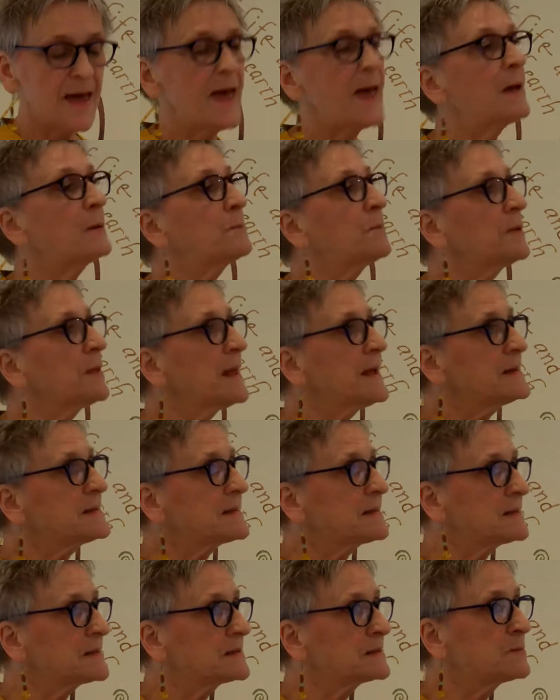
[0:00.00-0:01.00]
and
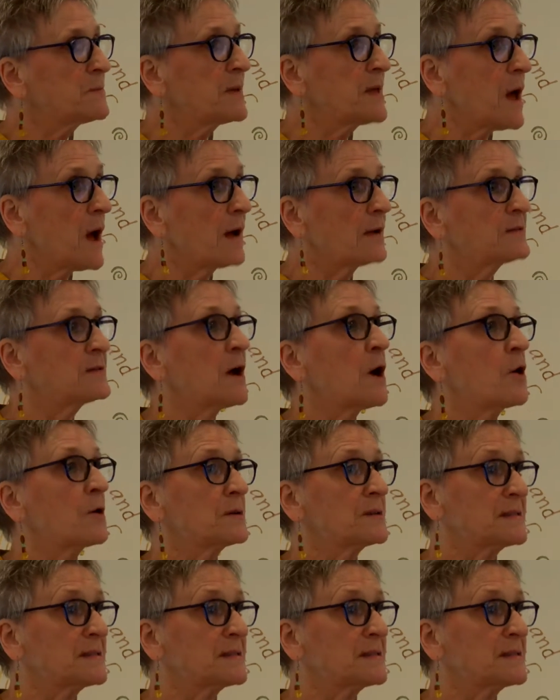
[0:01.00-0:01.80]
places beyond our